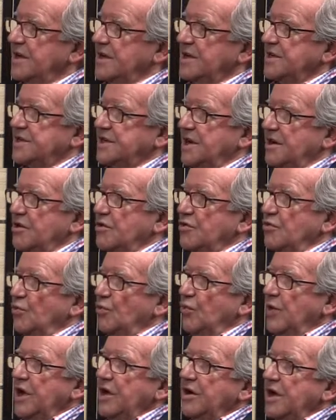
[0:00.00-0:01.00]
So
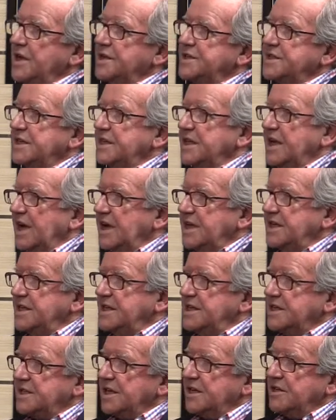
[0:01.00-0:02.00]
whereas in the
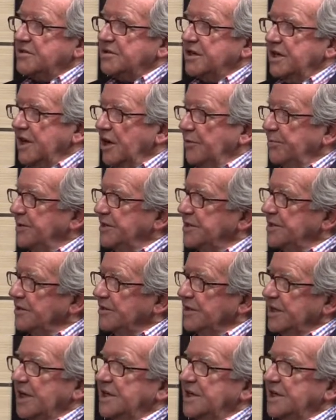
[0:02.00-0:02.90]
18th century and up until the